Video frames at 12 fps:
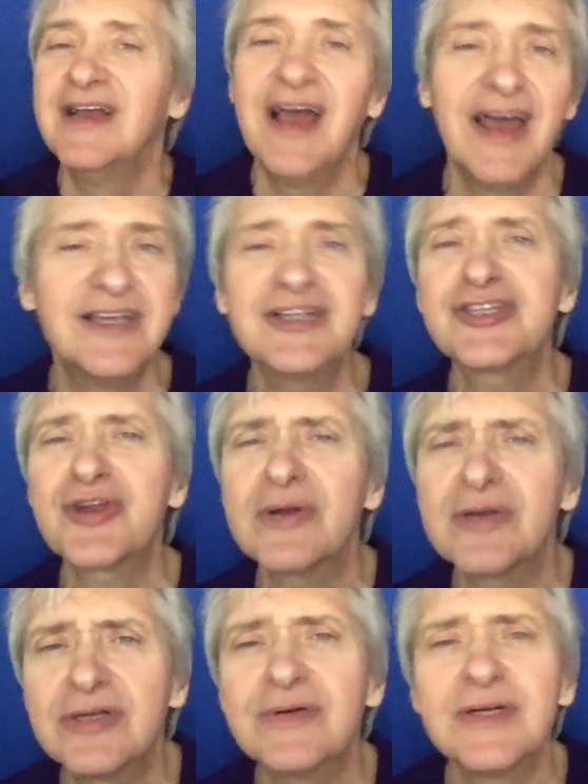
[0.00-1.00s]
And just
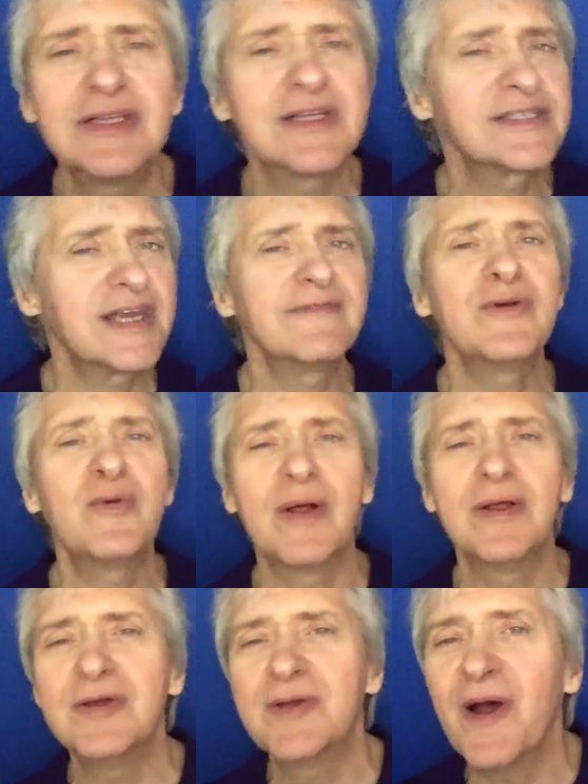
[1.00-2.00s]
start doing this everywhere
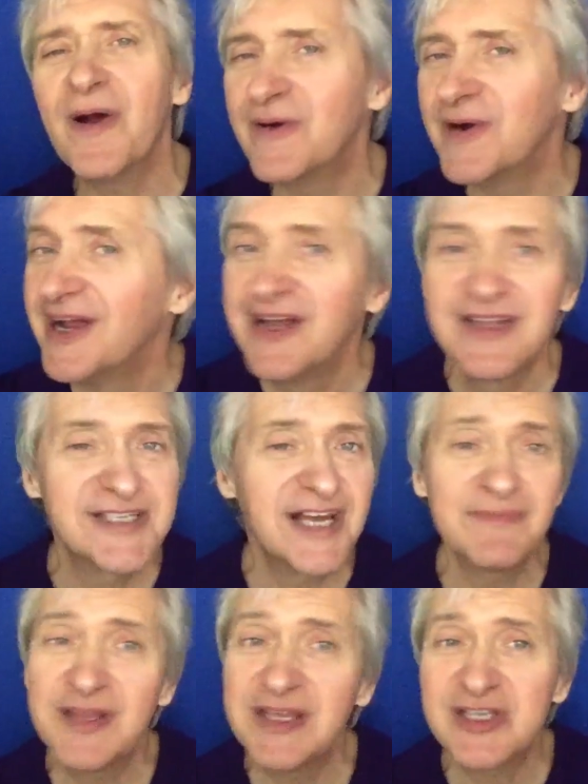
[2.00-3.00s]
you go.
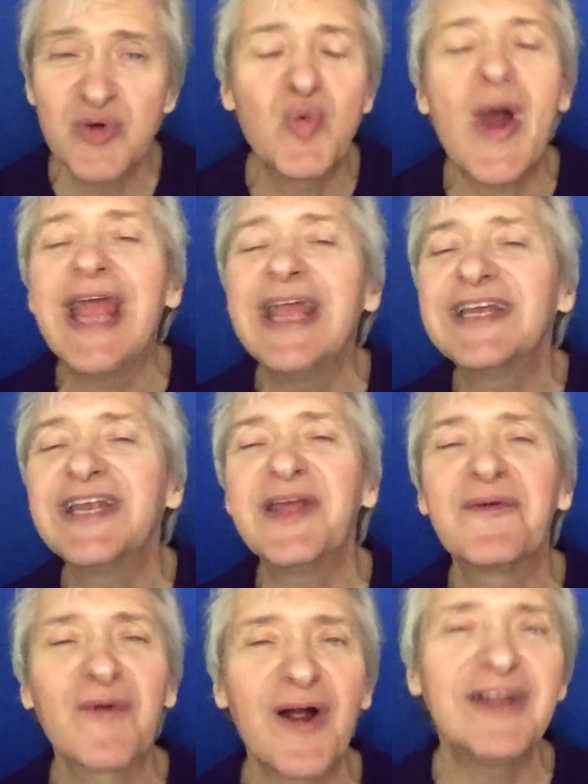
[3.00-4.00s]
Something's
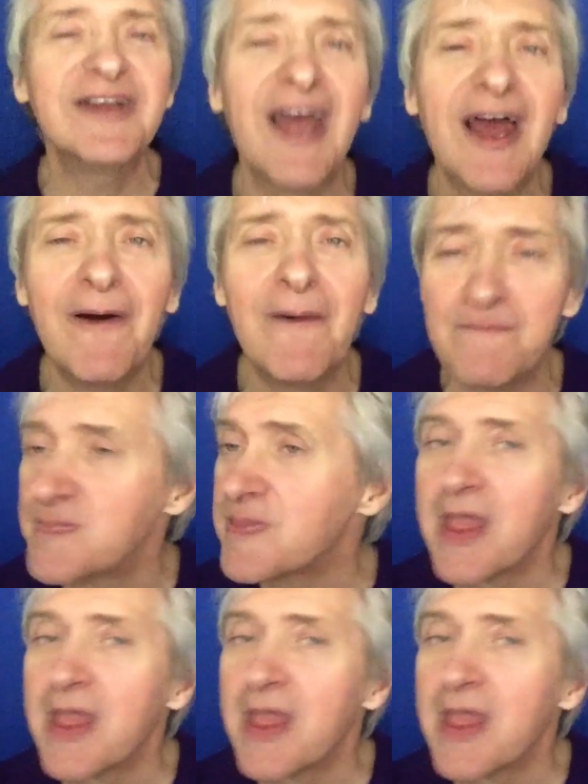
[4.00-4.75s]
awakening right now.